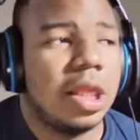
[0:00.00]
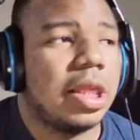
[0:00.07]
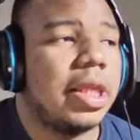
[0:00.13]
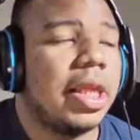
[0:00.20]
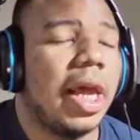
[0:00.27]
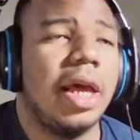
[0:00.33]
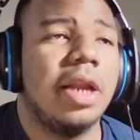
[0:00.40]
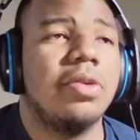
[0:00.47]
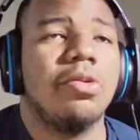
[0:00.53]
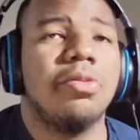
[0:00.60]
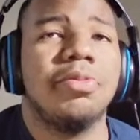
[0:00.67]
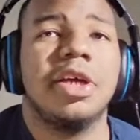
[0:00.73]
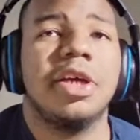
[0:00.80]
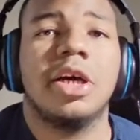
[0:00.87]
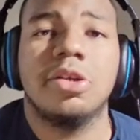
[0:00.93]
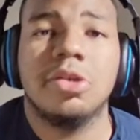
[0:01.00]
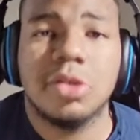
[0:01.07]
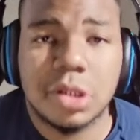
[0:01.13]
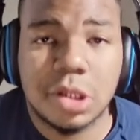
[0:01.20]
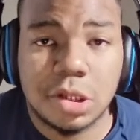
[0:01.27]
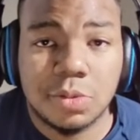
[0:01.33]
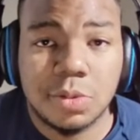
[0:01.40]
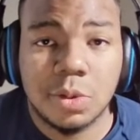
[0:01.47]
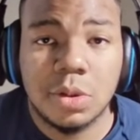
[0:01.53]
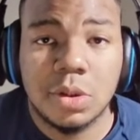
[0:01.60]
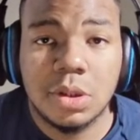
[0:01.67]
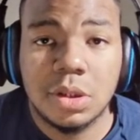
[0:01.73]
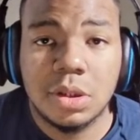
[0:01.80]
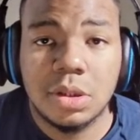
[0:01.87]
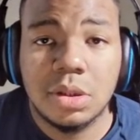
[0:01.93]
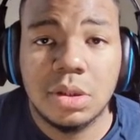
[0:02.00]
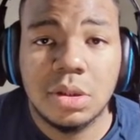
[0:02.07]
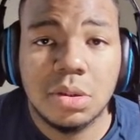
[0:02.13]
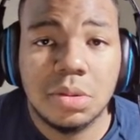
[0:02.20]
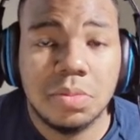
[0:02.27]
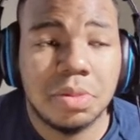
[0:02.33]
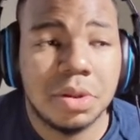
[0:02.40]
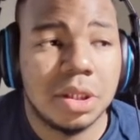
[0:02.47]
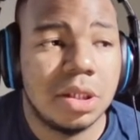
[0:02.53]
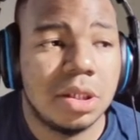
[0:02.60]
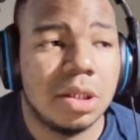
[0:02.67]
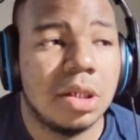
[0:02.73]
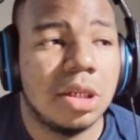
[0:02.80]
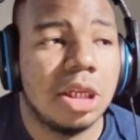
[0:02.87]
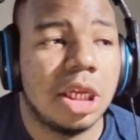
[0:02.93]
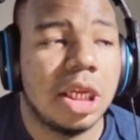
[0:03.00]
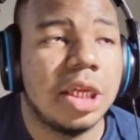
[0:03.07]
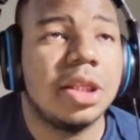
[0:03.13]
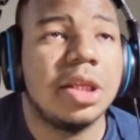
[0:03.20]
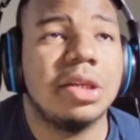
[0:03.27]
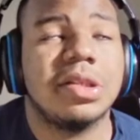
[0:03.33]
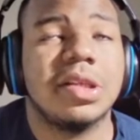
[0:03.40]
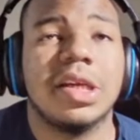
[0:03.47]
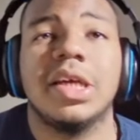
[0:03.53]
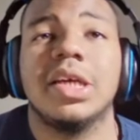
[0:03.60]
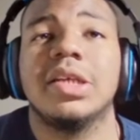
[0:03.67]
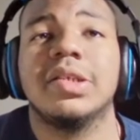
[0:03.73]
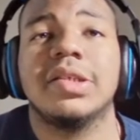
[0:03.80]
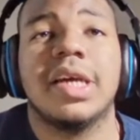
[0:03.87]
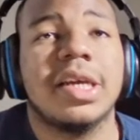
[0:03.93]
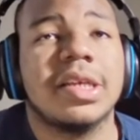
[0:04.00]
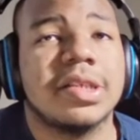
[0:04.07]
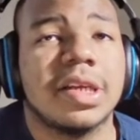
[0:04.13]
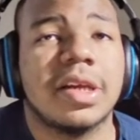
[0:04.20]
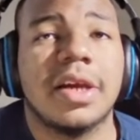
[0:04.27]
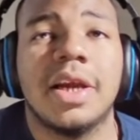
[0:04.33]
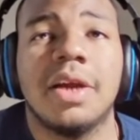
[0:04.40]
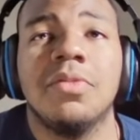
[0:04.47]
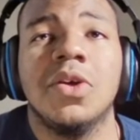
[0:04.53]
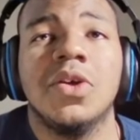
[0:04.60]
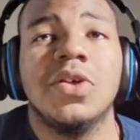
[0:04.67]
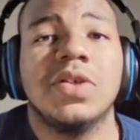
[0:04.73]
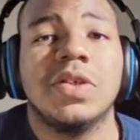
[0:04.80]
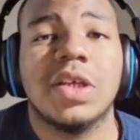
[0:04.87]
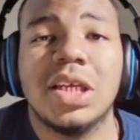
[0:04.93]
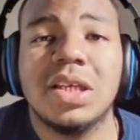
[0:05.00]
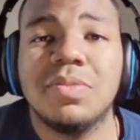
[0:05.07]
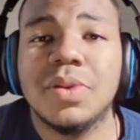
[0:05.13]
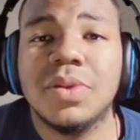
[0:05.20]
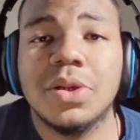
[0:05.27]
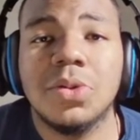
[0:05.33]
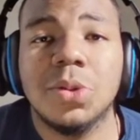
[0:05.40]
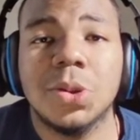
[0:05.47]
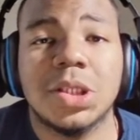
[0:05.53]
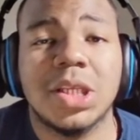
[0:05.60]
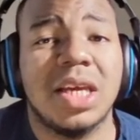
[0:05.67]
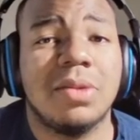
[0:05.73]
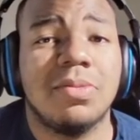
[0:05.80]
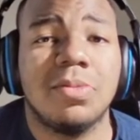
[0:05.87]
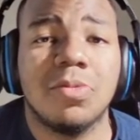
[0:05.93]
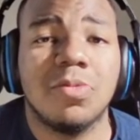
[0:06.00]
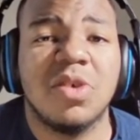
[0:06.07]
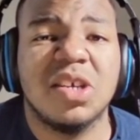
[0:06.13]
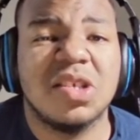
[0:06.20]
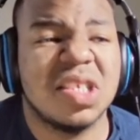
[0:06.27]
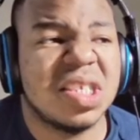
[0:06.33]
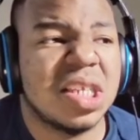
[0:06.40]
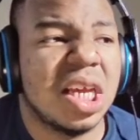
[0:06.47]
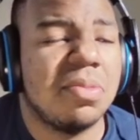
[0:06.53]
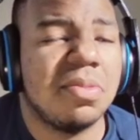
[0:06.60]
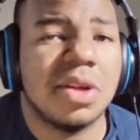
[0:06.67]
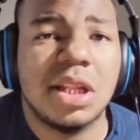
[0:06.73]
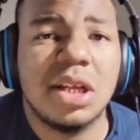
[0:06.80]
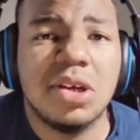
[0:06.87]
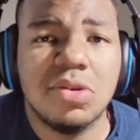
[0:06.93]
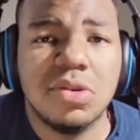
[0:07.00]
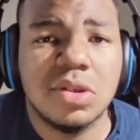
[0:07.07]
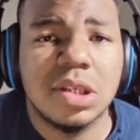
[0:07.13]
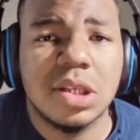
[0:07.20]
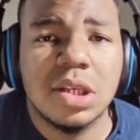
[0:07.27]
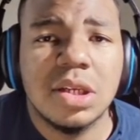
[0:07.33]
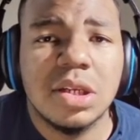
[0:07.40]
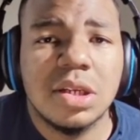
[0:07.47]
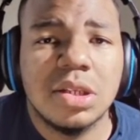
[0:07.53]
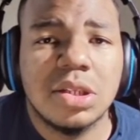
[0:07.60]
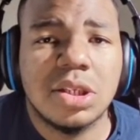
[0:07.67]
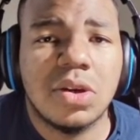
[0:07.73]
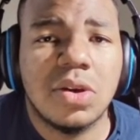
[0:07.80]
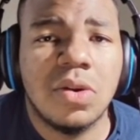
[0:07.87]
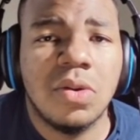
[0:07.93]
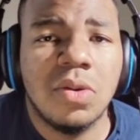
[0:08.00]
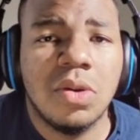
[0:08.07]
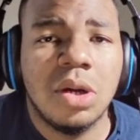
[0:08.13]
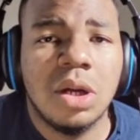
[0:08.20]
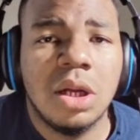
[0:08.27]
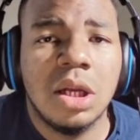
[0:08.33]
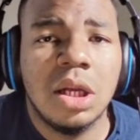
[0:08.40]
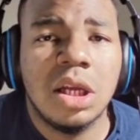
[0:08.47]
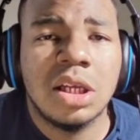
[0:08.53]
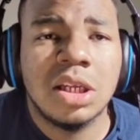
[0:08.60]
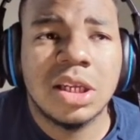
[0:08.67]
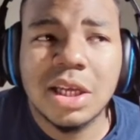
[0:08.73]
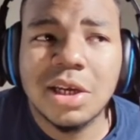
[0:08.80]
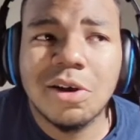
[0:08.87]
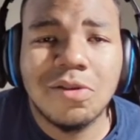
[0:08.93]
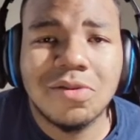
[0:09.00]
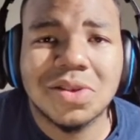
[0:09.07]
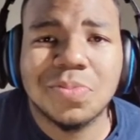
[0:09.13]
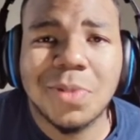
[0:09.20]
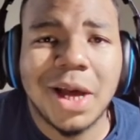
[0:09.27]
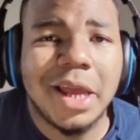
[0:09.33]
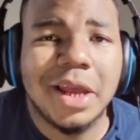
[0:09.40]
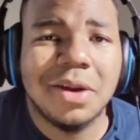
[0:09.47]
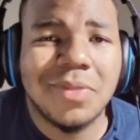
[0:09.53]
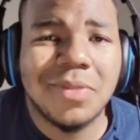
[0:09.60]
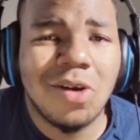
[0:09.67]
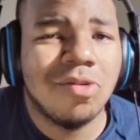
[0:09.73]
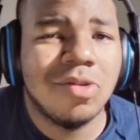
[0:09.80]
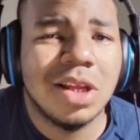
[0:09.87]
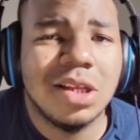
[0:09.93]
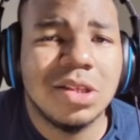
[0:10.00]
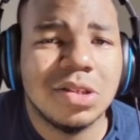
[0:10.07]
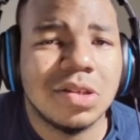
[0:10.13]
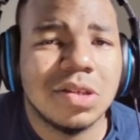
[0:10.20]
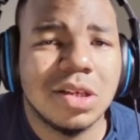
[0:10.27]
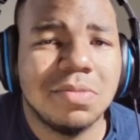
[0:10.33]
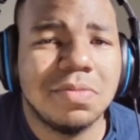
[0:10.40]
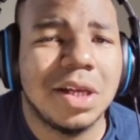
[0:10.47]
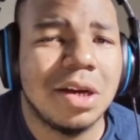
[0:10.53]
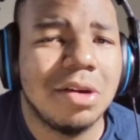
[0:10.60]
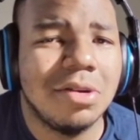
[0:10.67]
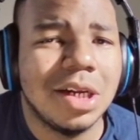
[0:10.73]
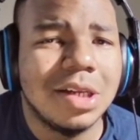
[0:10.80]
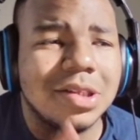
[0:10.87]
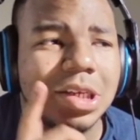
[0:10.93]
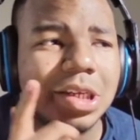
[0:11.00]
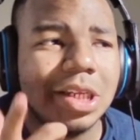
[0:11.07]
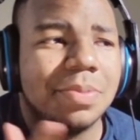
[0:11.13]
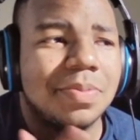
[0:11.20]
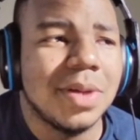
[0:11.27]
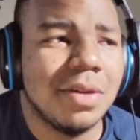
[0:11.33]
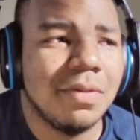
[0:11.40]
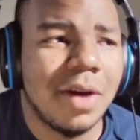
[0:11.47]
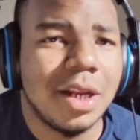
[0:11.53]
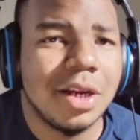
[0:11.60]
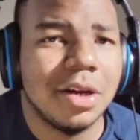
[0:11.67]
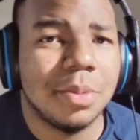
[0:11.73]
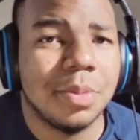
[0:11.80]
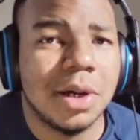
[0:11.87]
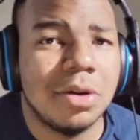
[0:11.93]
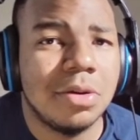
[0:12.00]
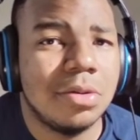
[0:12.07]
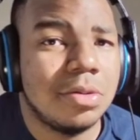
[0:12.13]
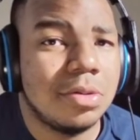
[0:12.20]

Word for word: That will be understandable. But he looks the exact same, same build, same, wears the same clothes, so... They go spot him out easily. They be like, oh, that's E D P right there, bro.